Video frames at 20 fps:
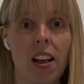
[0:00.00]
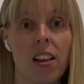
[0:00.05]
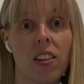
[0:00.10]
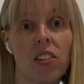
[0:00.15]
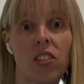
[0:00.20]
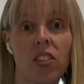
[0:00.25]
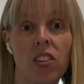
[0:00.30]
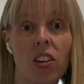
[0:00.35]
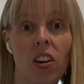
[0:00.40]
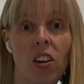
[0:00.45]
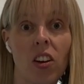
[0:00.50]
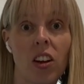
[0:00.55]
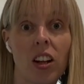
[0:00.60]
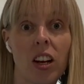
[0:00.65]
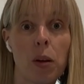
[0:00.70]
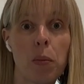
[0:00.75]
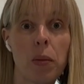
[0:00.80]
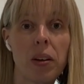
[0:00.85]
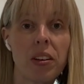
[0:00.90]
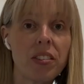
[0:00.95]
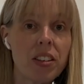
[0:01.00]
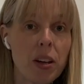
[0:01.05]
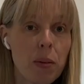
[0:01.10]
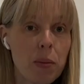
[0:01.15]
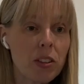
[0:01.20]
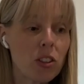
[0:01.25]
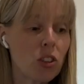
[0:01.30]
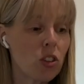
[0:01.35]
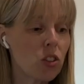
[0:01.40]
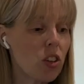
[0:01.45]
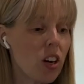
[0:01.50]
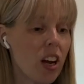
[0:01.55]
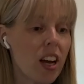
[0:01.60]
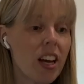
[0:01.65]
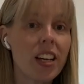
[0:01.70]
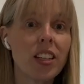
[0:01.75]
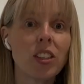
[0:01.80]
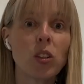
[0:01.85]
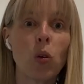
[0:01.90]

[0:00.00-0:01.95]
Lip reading: So let me demonstrate.